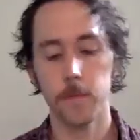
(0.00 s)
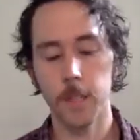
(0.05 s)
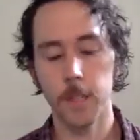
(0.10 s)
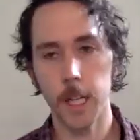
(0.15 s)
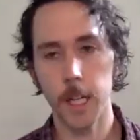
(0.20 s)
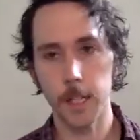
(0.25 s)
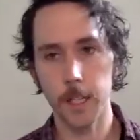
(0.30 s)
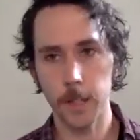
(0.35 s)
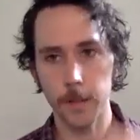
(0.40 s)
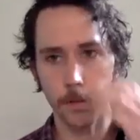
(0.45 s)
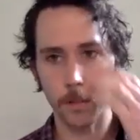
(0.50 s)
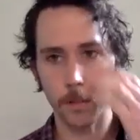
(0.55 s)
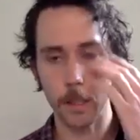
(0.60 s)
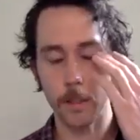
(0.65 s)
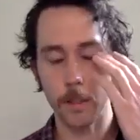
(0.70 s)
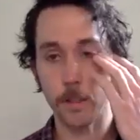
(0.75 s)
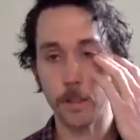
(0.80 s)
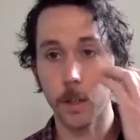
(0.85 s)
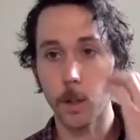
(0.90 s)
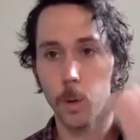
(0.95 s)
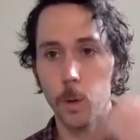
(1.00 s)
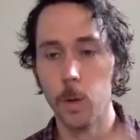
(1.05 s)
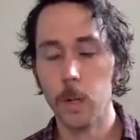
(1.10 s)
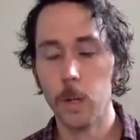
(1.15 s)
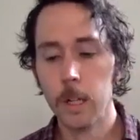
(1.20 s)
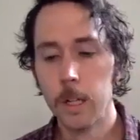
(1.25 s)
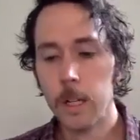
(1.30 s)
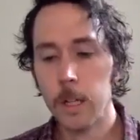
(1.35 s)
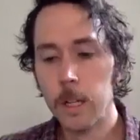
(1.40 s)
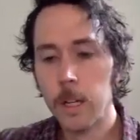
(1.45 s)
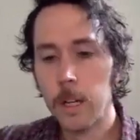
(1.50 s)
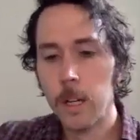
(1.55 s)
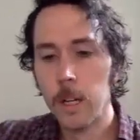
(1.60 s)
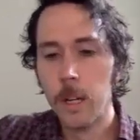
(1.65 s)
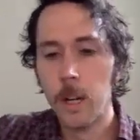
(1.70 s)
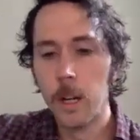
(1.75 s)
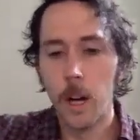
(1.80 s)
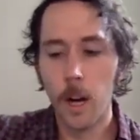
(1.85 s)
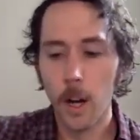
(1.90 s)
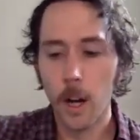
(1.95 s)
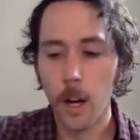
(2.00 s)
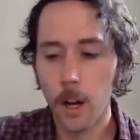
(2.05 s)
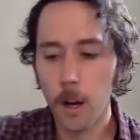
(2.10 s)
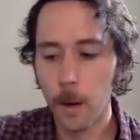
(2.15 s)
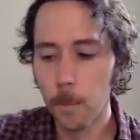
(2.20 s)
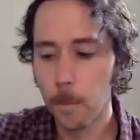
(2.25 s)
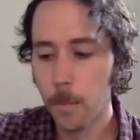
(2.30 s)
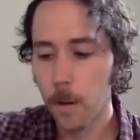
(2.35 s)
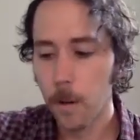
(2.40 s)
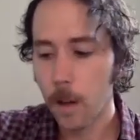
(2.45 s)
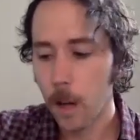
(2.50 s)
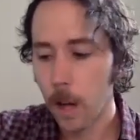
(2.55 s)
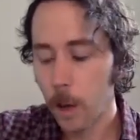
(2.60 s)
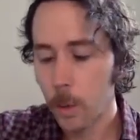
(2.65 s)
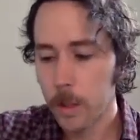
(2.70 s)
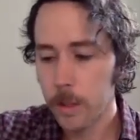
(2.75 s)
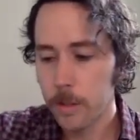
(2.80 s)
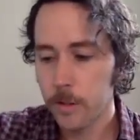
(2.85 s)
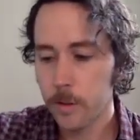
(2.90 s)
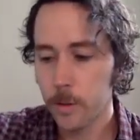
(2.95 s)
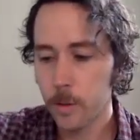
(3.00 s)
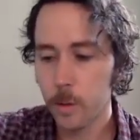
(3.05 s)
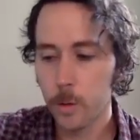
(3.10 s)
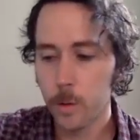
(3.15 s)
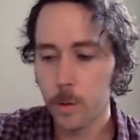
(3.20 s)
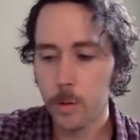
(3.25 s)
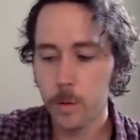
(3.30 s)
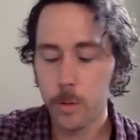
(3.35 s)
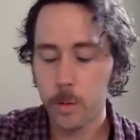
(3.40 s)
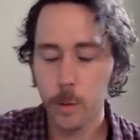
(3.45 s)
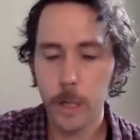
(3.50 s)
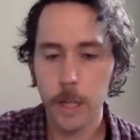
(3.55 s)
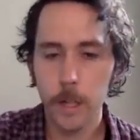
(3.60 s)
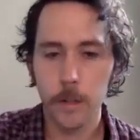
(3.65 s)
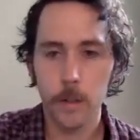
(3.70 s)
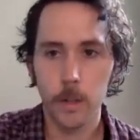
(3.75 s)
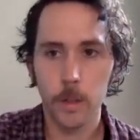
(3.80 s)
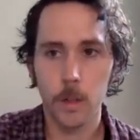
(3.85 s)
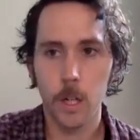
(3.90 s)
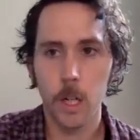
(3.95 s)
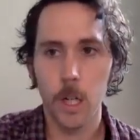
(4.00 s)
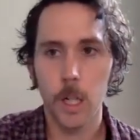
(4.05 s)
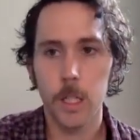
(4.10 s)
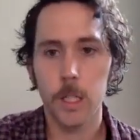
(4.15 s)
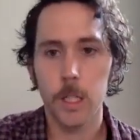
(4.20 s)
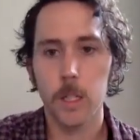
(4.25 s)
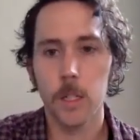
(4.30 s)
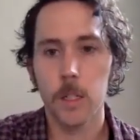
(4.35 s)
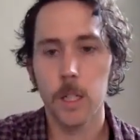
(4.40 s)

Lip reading: definitely. So I went to UA Little Rock.